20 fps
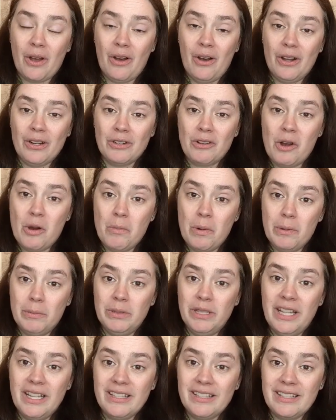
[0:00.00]
on Kobo
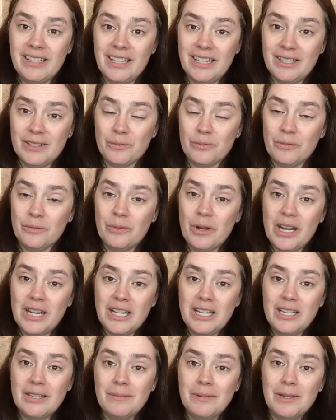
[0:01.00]
Plus that is
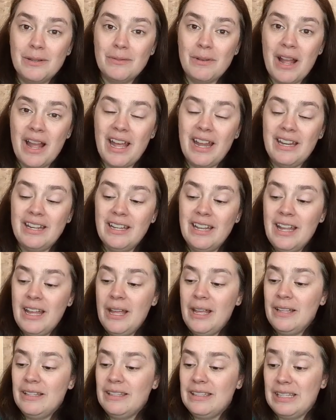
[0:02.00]
ready to be read.
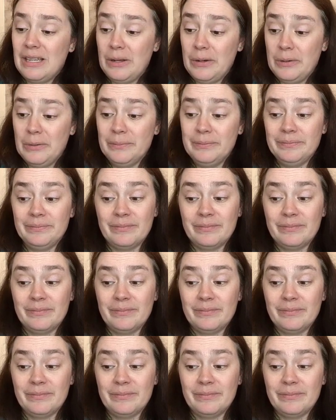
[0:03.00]
So